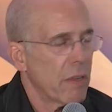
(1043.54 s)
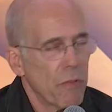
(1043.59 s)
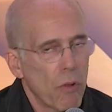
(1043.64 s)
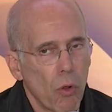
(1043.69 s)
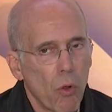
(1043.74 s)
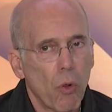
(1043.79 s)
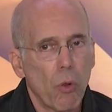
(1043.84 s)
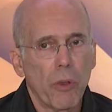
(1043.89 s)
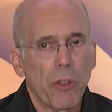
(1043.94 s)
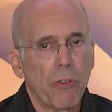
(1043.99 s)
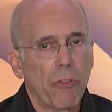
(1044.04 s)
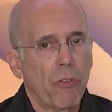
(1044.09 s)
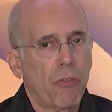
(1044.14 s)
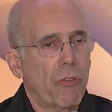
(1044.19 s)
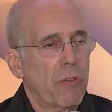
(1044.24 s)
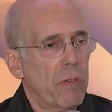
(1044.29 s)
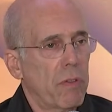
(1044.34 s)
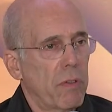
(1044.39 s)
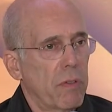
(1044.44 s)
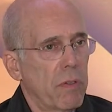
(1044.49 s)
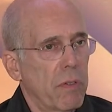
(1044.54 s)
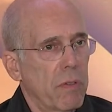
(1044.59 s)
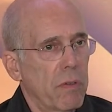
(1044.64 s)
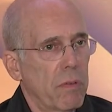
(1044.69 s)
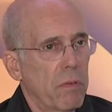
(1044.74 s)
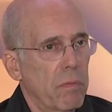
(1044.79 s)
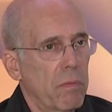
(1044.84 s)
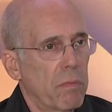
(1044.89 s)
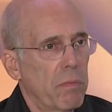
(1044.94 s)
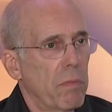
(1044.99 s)
I've always
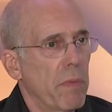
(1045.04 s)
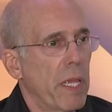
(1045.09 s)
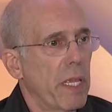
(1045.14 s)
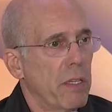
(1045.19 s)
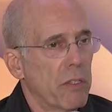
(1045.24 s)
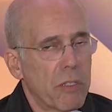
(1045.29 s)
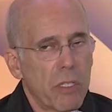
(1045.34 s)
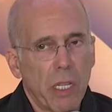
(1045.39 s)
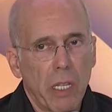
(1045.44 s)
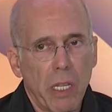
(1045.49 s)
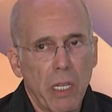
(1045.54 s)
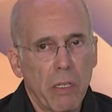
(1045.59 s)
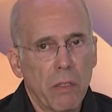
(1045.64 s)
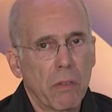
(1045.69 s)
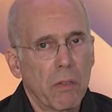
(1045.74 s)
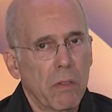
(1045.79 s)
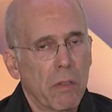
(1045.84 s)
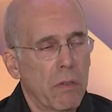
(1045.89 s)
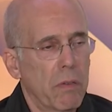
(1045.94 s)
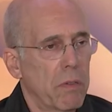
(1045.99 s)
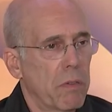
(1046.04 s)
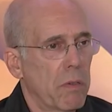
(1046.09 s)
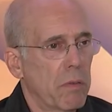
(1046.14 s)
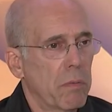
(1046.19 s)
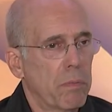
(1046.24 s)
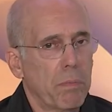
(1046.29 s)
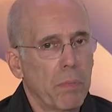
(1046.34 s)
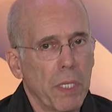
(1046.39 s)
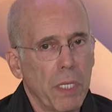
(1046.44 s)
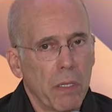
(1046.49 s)
maintained
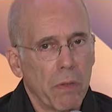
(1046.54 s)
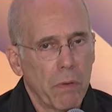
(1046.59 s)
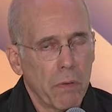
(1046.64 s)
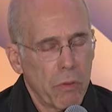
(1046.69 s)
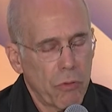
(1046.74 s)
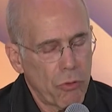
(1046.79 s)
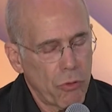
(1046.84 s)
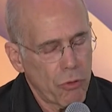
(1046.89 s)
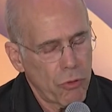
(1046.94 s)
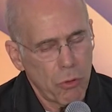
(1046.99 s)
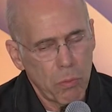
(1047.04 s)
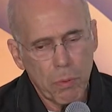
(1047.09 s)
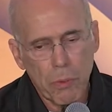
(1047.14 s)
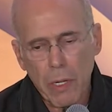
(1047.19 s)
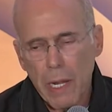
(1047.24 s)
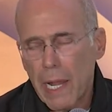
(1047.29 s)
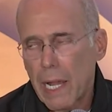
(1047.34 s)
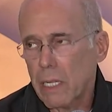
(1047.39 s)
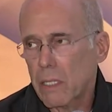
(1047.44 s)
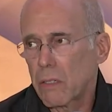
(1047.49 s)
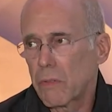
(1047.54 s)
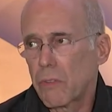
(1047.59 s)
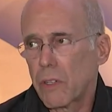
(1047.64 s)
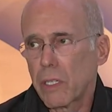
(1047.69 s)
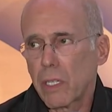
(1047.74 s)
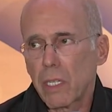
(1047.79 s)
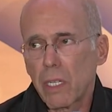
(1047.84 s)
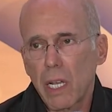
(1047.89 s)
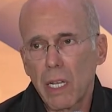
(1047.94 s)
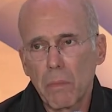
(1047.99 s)
being super active
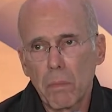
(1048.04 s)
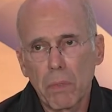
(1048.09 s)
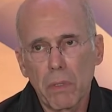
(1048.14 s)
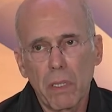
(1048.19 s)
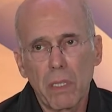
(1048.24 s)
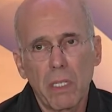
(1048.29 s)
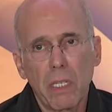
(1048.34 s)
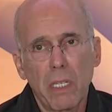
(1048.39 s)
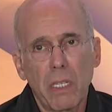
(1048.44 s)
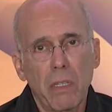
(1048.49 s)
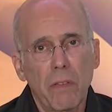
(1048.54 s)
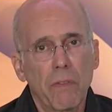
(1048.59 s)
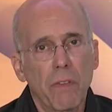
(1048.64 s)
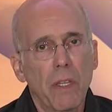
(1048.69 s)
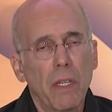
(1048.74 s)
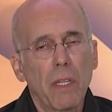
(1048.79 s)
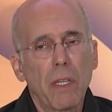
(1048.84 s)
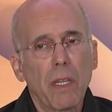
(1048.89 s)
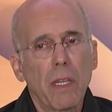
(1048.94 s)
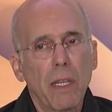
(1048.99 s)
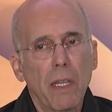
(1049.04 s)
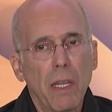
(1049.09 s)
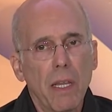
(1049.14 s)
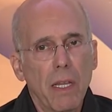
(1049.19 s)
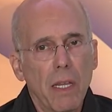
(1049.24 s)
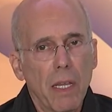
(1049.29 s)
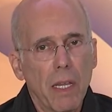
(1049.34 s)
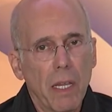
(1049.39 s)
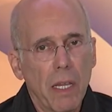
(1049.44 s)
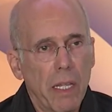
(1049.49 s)
in it. I believe
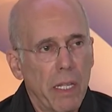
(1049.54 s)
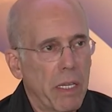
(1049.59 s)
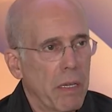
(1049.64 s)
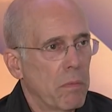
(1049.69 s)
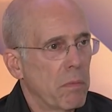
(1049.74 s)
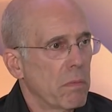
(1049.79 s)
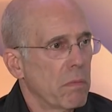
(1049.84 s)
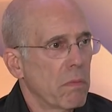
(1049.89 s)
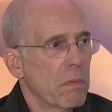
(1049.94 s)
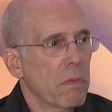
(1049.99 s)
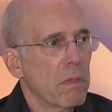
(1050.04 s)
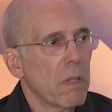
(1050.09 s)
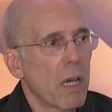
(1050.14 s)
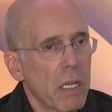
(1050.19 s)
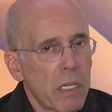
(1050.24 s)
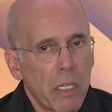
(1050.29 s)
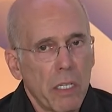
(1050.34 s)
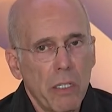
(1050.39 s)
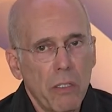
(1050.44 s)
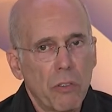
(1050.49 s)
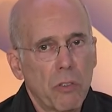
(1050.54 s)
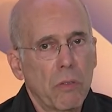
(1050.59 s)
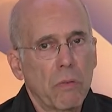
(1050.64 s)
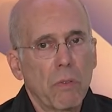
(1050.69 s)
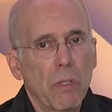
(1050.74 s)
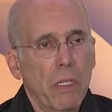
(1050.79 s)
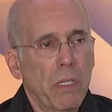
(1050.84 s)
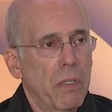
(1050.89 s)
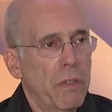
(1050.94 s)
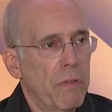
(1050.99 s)
I am lucky to
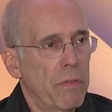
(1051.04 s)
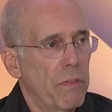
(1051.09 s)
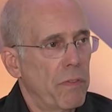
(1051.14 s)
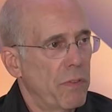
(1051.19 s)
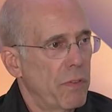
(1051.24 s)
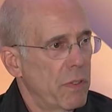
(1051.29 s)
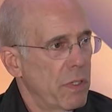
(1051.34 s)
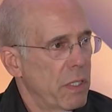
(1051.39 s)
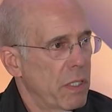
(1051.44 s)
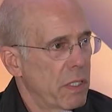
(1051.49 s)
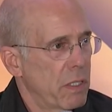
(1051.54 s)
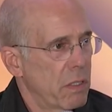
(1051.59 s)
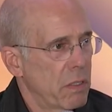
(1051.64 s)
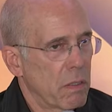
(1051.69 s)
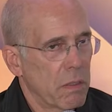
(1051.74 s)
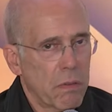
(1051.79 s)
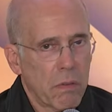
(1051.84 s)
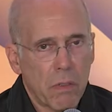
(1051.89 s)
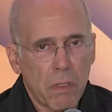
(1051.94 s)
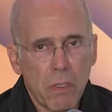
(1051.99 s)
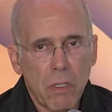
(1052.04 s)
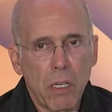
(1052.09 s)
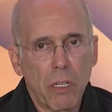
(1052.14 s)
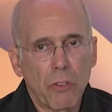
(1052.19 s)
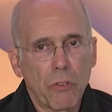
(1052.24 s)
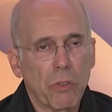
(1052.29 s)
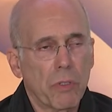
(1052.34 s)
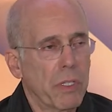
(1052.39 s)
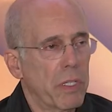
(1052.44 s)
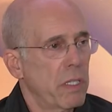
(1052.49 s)
live in a
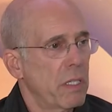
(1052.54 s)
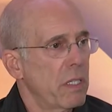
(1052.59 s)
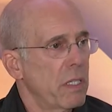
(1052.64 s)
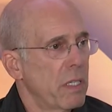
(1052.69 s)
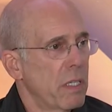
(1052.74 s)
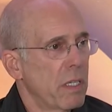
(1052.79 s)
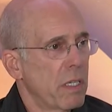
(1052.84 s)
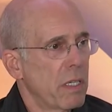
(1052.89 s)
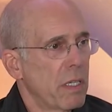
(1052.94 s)
country